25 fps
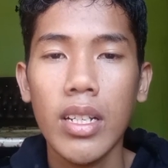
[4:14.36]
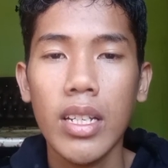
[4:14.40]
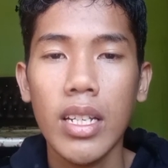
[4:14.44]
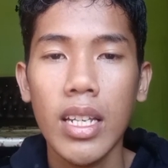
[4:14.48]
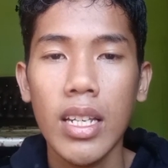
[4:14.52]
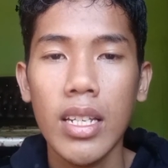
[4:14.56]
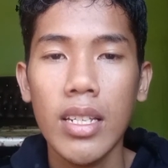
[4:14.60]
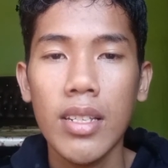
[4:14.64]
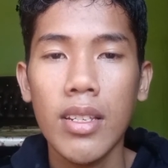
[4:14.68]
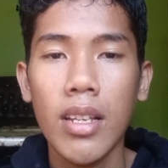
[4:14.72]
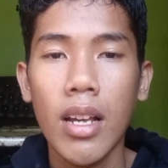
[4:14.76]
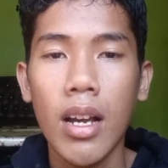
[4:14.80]

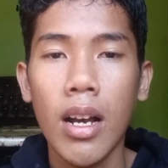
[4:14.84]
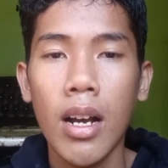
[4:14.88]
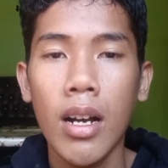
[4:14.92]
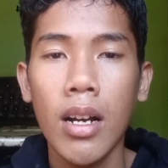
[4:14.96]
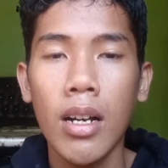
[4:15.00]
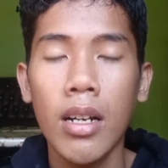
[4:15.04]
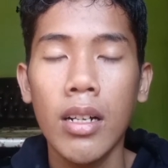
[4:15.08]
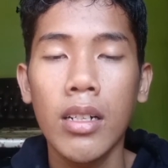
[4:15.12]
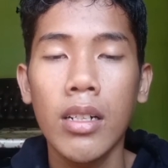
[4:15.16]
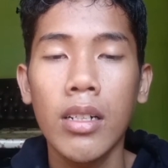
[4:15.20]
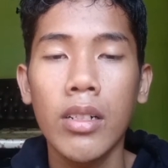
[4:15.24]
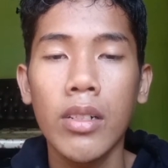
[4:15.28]
is
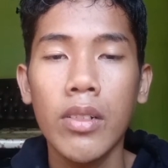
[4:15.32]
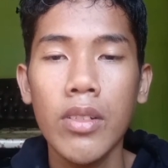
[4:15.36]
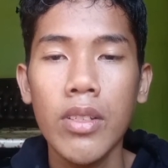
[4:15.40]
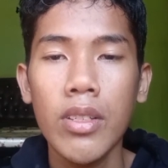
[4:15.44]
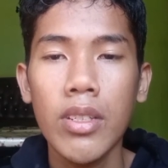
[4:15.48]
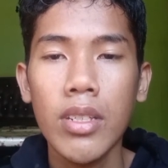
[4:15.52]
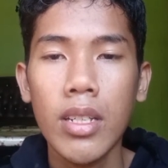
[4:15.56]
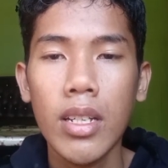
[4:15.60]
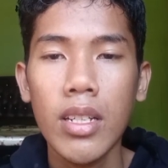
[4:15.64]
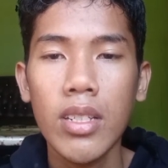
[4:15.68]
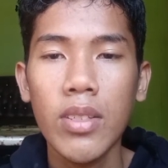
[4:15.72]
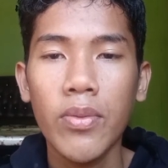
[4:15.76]

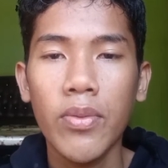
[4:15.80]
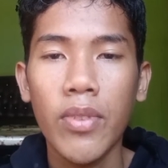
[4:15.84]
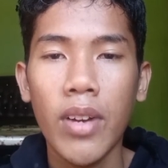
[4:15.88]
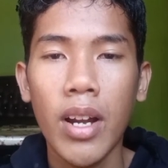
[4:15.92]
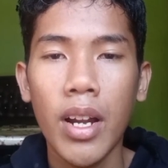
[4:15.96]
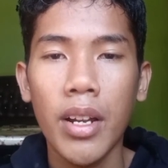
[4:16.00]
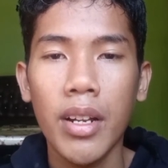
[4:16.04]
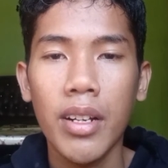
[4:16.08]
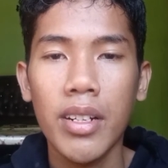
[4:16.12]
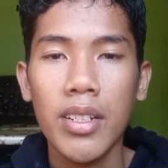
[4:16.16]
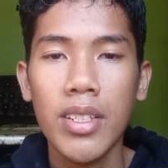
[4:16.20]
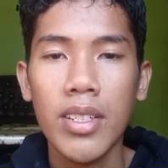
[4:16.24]
Unchas'
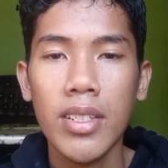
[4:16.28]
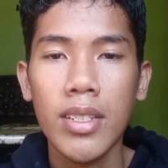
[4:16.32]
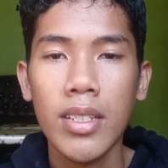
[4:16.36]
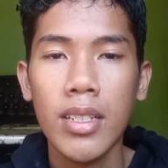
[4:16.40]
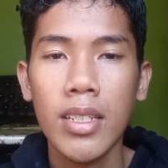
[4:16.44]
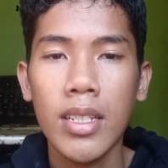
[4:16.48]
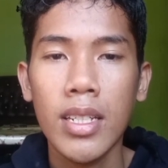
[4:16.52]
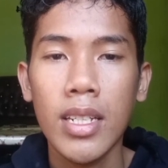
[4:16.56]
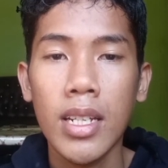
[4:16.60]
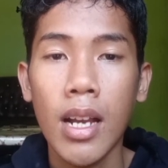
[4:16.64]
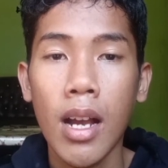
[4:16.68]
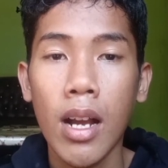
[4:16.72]
father.
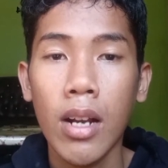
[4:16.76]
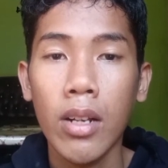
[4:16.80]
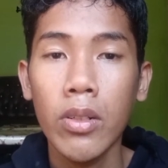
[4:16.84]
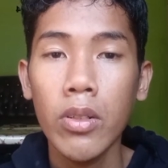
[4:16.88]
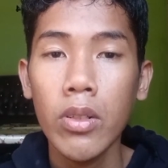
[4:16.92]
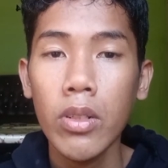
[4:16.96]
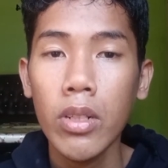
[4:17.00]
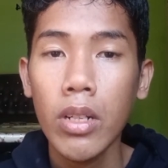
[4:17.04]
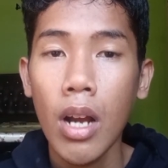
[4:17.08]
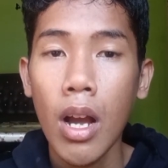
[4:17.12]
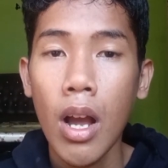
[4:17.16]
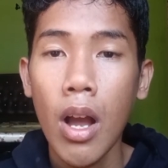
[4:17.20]

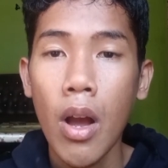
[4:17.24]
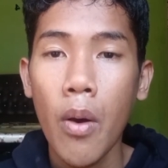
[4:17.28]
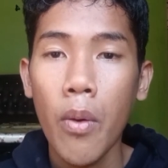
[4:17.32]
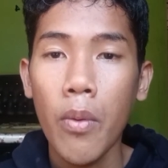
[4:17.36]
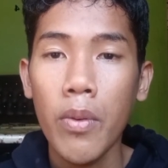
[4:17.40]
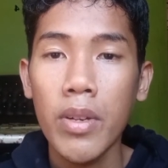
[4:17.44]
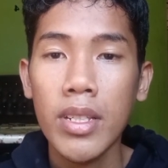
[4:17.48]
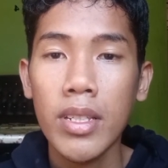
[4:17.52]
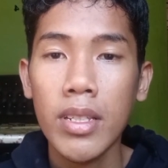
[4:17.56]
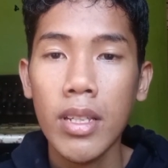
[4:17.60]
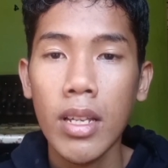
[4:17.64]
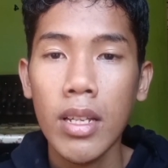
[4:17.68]
Chingangup
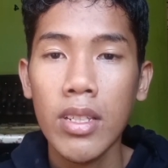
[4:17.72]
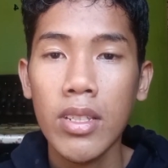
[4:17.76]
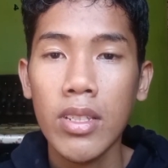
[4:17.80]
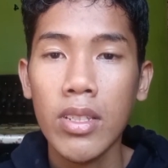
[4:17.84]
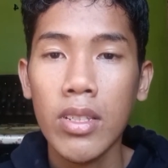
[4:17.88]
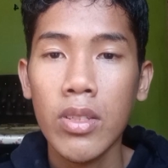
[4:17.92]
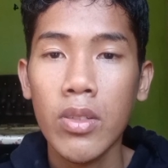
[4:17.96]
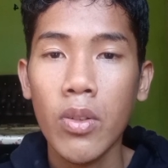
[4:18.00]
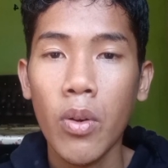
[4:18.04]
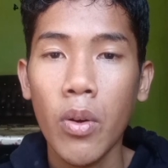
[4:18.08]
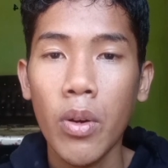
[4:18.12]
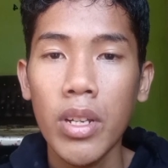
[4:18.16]
was a
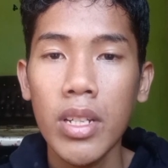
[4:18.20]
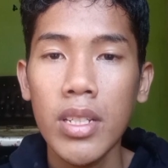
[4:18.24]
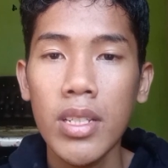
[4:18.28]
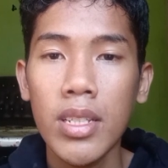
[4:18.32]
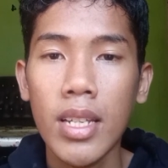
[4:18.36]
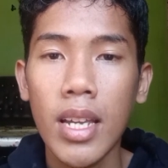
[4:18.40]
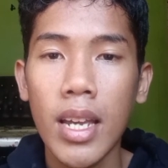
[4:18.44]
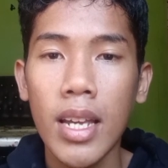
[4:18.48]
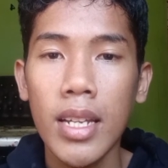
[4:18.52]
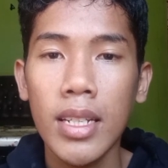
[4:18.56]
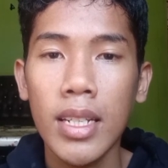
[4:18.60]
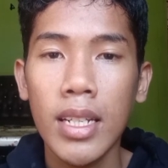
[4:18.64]

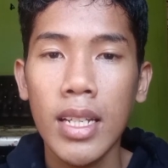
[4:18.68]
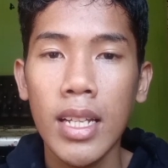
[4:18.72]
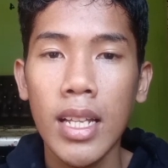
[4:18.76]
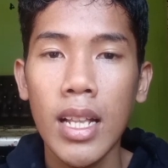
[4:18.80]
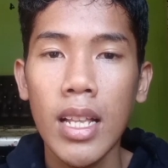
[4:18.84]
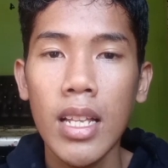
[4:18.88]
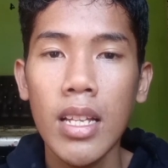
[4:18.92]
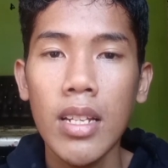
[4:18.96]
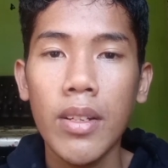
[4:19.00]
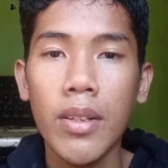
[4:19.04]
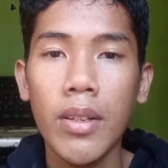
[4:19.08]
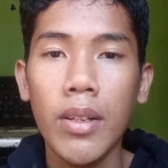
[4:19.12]
stoic and
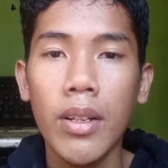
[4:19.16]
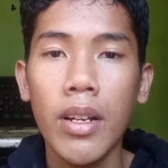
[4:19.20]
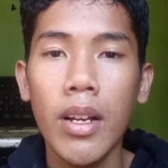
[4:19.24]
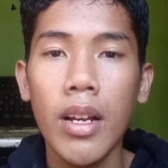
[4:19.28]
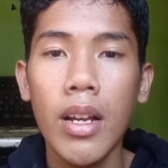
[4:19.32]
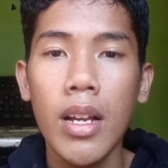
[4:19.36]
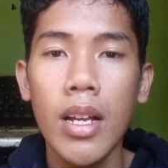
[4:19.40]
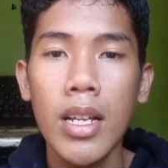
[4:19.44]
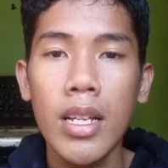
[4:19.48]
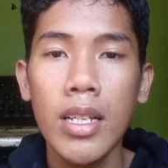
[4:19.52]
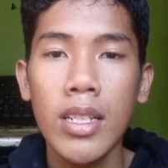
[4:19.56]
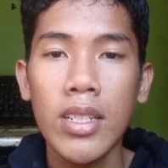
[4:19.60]

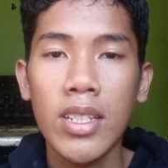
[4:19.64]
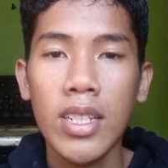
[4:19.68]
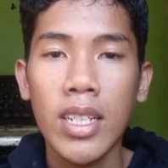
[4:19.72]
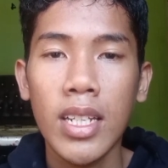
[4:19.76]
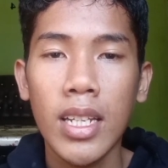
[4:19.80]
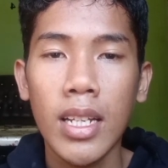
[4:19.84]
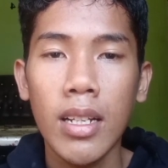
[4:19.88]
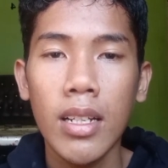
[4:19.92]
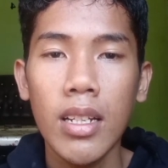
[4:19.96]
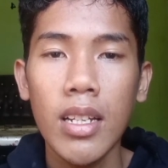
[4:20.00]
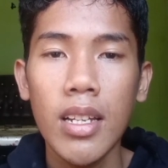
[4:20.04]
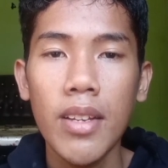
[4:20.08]

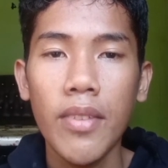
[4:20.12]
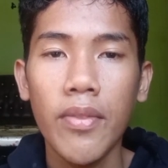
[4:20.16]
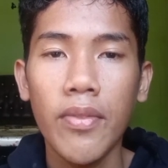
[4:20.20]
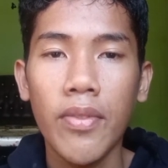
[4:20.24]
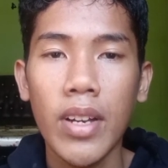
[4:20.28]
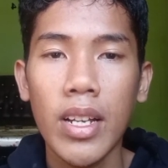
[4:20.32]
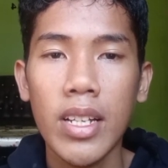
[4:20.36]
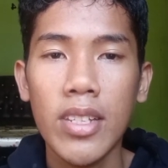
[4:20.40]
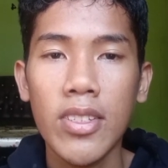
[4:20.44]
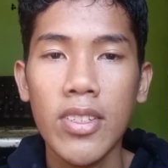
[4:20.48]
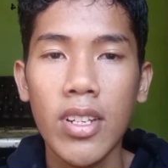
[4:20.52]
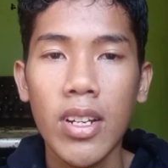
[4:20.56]
skilled
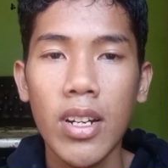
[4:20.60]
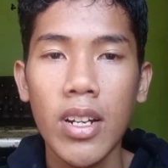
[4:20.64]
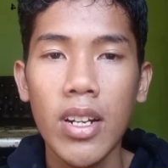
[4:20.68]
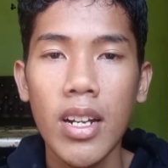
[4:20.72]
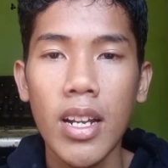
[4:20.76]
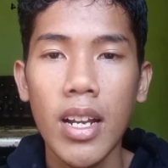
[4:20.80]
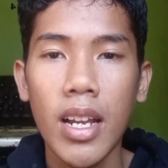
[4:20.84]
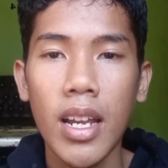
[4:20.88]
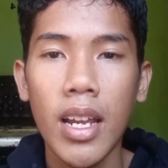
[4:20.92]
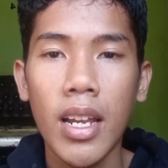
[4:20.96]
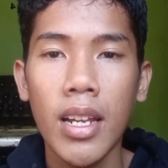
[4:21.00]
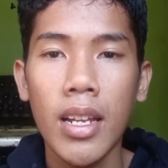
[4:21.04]

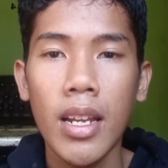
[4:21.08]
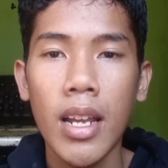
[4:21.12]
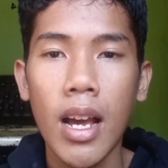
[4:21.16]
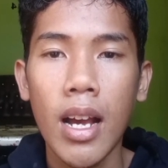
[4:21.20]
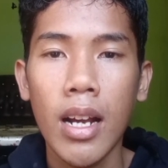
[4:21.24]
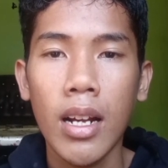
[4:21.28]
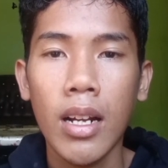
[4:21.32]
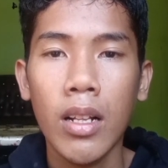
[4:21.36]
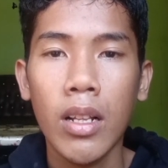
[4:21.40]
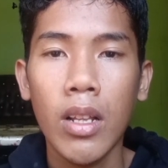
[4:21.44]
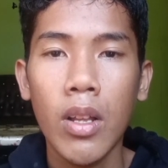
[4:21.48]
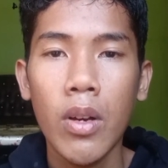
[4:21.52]
fighter and
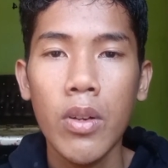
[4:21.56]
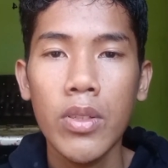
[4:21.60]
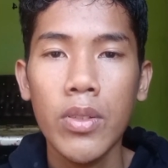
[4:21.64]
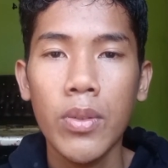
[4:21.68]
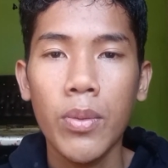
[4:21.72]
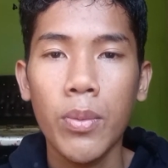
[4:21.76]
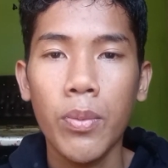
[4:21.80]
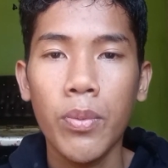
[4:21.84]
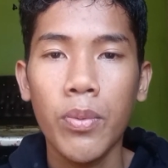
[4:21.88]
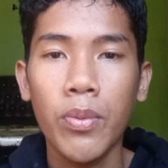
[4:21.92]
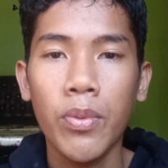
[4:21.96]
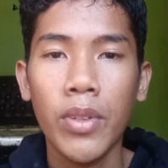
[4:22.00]
a
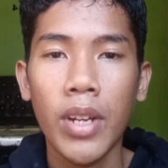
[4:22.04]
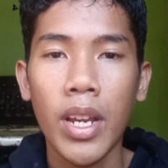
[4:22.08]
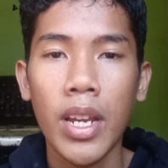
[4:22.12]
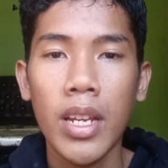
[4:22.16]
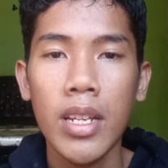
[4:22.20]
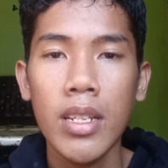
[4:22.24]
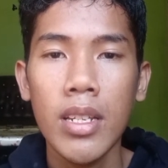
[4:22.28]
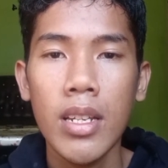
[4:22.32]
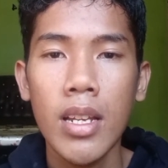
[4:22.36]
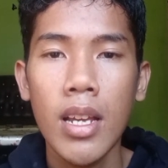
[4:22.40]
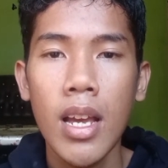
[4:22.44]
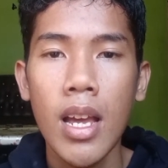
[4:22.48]
close
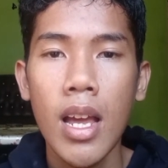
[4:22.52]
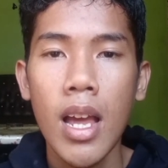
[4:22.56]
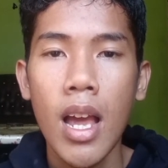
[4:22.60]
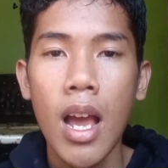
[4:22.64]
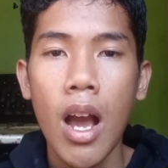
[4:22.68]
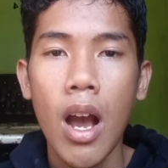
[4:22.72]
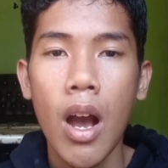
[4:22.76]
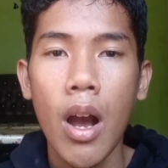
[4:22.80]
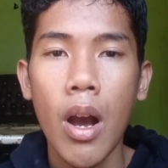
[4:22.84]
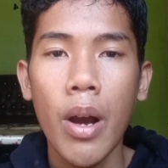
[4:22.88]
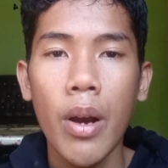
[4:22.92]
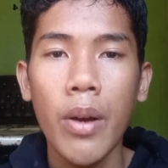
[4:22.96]
friend
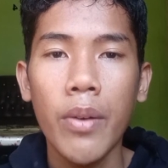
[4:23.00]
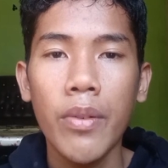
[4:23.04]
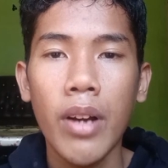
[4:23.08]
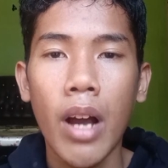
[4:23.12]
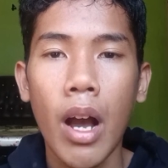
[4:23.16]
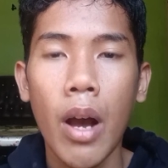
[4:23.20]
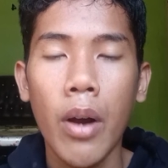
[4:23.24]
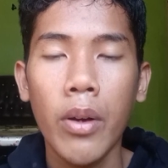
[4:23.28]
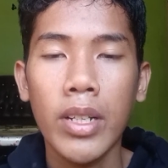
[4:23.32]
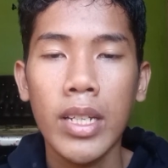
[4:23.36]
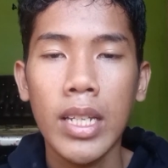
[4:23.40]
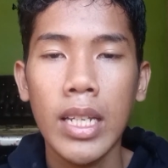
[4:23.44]

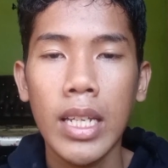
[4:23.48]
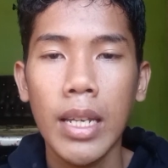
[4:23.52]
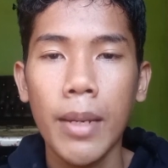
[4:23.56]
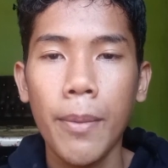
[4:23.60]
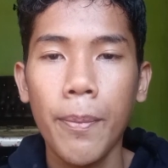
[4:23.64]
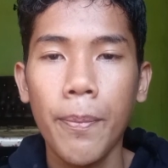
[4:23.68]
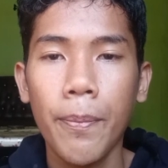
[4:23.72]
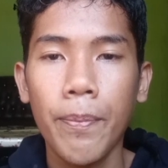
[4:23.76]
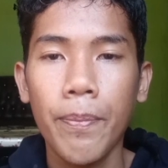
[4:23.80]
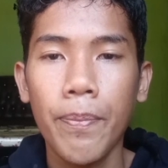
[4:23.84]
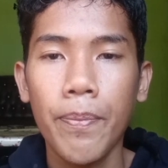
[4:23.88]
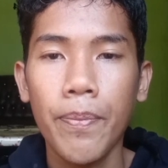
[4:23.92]
of Hawkeye.
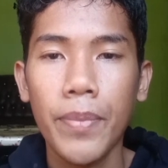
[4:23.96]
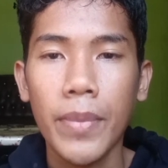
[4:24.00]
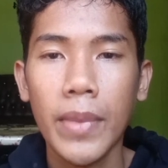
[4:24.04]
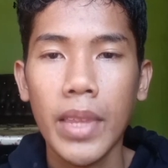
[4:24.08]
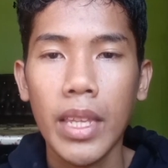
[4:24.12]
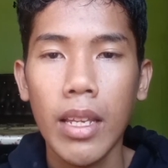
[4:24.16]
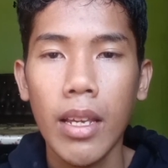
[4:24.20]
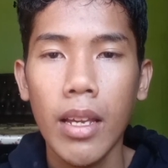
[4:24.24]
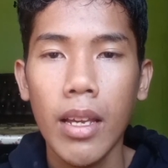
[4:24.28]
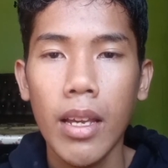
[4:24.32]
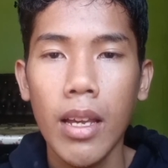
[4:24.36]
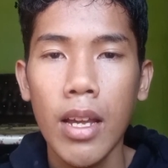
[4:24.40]

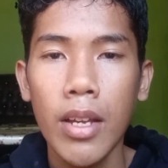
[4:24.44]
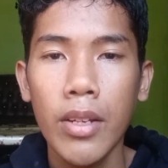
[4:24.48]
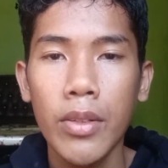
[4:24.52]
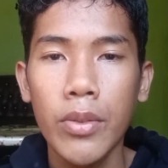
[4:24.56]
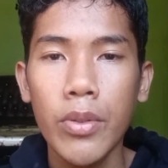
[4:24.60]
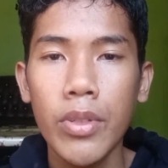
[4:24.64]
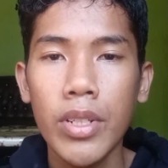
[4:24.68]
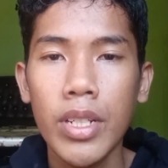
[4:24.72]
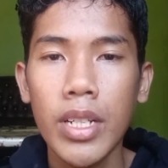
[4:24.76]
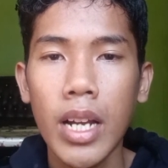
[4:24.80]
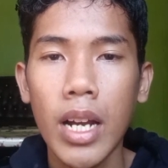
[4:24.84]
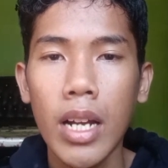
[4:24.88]

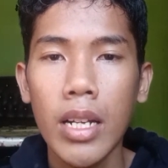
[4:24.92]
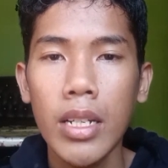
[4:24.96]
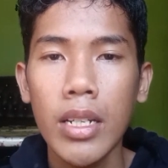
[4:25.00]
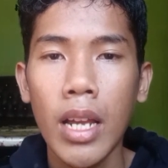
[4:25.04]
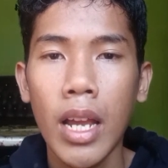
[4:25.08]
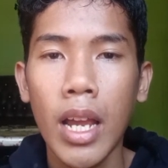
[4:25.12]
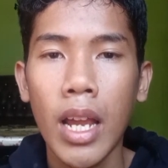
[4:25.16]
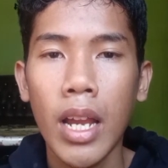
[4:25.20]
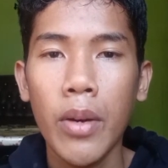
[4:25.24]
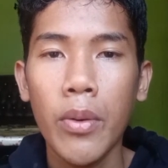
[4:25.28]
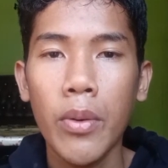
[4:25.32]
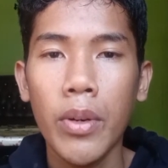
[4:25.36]
Duncan
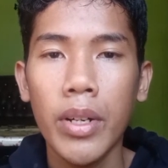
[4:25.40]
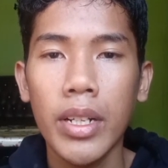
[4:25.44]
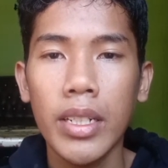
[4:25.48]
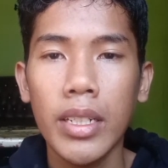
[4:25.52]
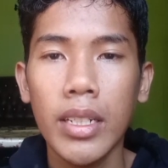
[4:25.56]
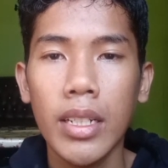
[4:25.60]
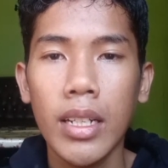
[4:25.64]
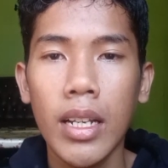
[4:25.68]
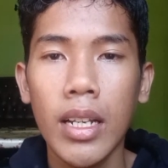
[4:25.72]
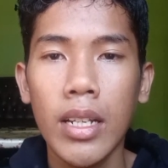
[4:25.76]
Hayward